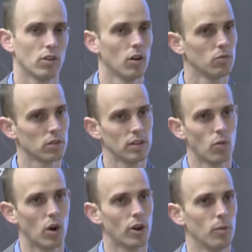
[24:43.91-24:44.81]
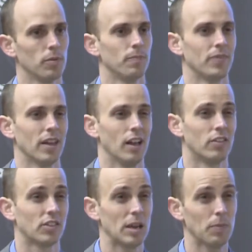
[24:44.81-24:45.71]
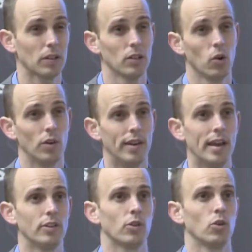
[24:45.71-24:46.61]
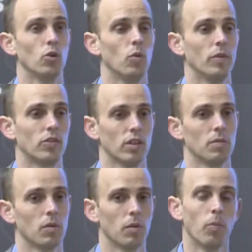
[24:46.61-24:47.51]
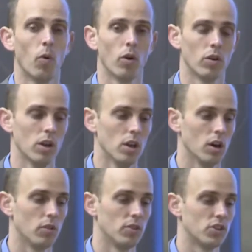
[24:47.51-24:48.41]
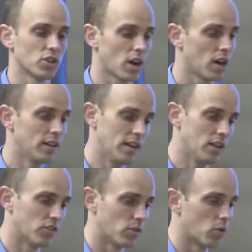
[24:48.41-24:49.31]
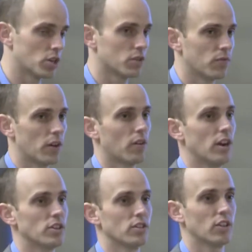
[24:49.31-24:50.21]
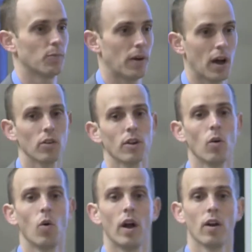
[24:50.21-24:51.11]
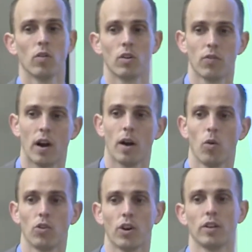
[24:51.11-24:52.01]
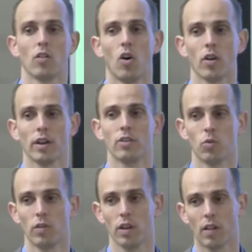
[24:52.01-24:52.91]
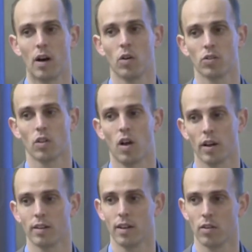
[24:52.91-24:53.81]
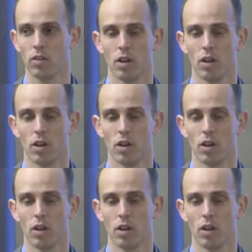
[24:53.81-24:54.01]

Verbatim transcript: Nope, leave it wide open. It's typically on day two when we send them a report of the Chinese and the Russian Federation that's pounding away on their firewall trying to log in. It's when they allow us to lock it down.